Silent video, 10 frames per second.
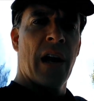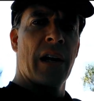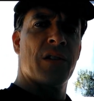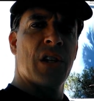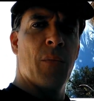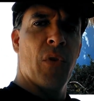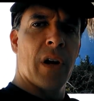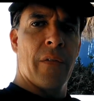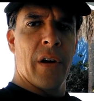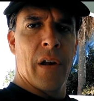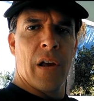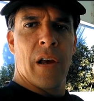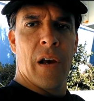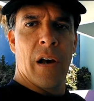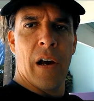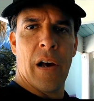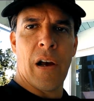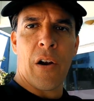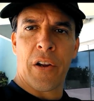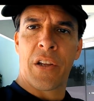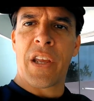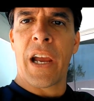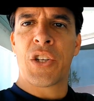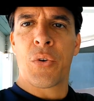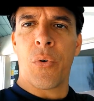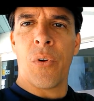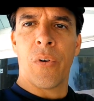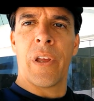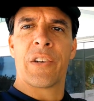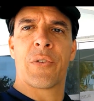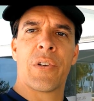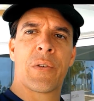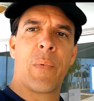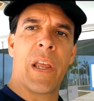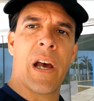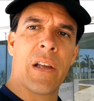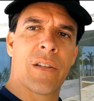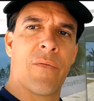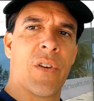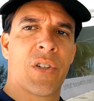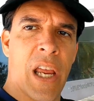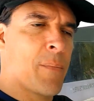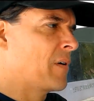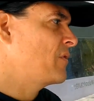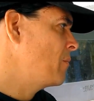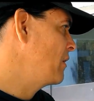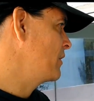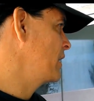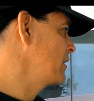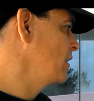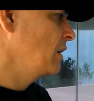has somewhat of a architectural interest because of the shape of the building.